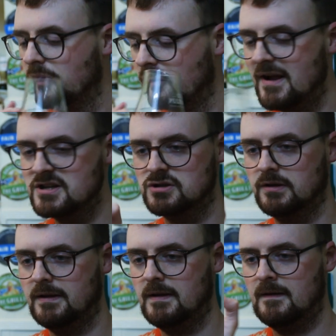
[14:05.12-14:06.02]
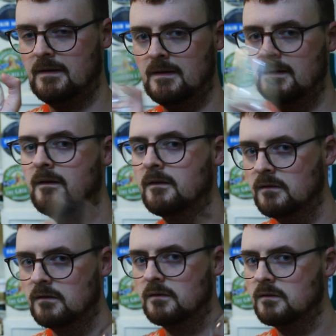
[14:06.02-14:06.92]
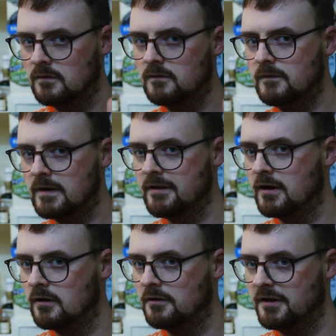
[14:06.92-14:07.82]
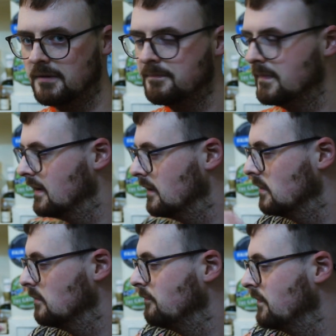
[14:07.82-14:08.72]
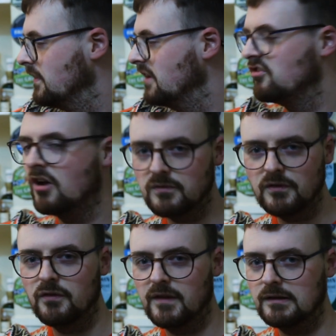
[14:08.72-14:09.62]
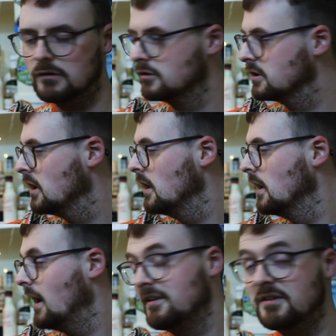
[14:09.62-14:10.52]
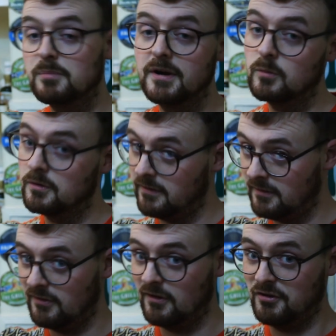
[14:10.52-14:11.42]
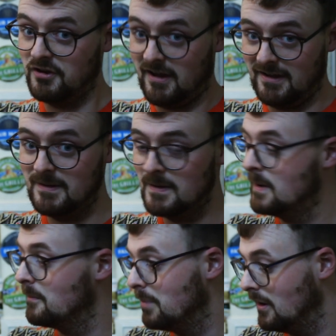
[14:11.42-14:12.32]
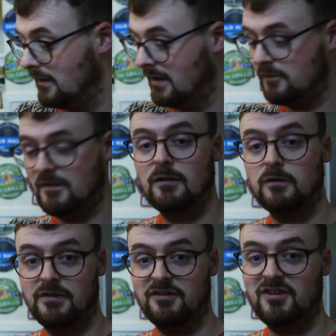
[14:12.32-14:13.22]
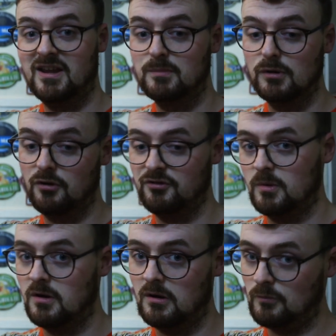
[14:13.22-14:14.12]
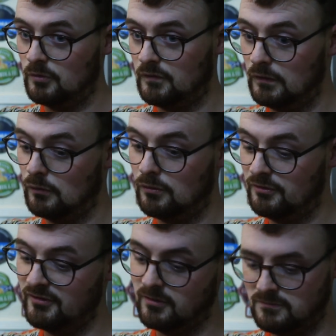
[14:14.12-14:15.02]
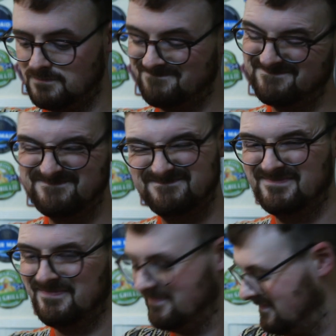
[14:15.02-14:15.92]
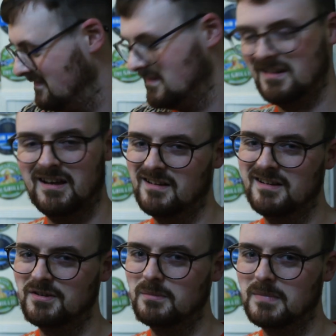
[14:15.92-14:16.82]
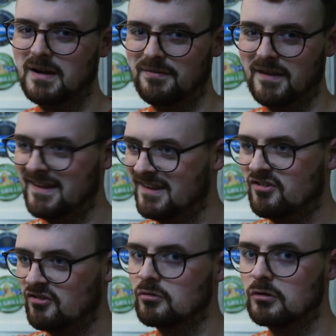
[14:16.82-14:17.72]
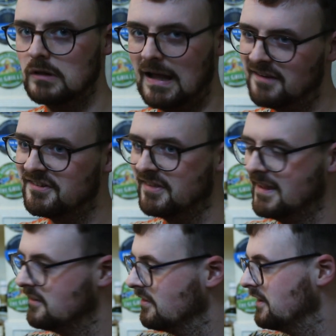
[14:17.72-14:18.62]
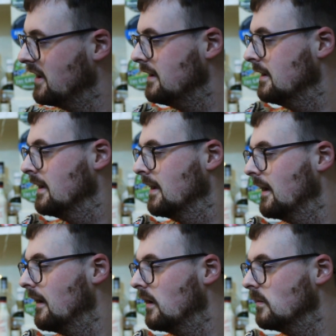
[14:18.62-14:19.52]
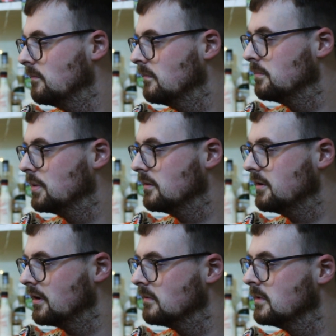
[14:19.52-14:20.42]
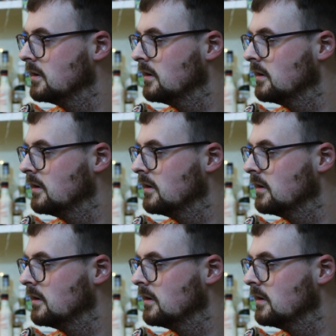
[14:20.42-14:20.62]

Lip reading: but they're actually very hardy. They're tougher than they look. I did break one of these the other night, but it fell off of this table onto a hardwood floor, so I don't mind that. It is still glass at the end of the day, but, you know,